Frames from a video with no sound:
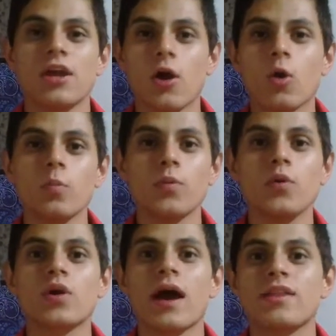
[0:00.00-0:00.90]
the whole
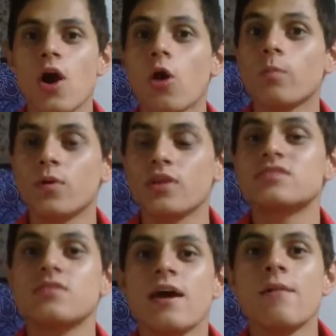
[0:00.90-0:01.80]
book and the whole book
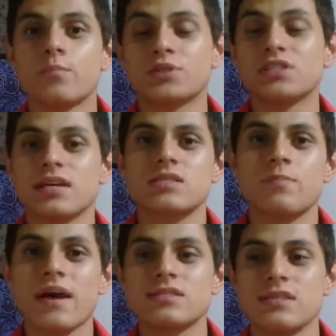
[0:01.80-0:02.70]
is pretty
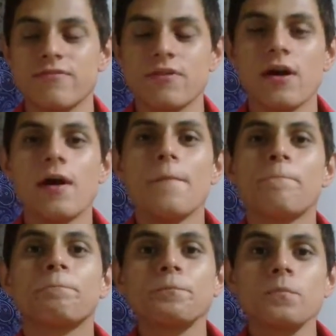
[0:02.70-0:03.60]
expensive.
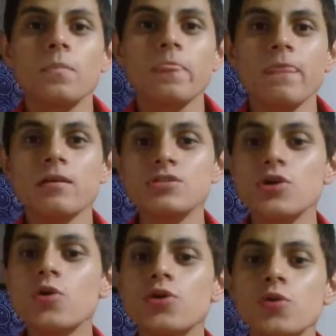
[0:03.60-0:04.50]

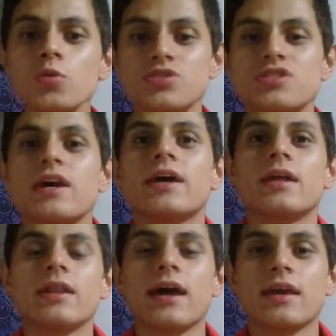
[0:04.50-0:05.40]
So you would say
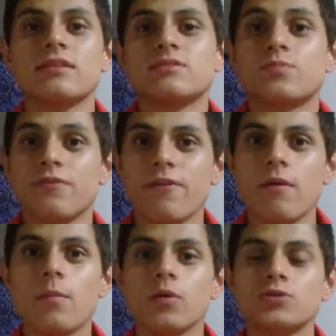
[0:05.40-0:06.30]
like it's
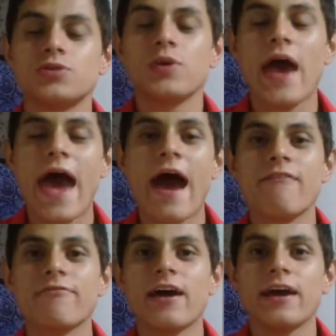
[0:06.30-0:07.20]
preferable to
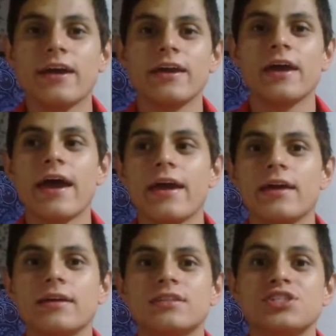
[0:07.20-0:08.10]
have
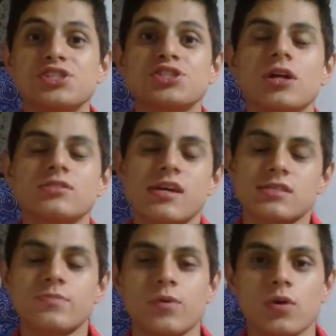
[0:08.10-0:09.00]
a digital
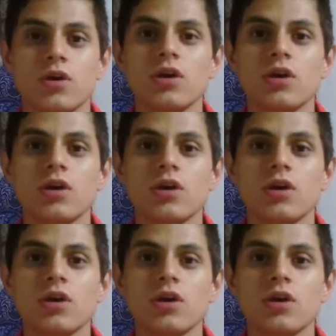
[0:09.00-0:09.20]
textbook.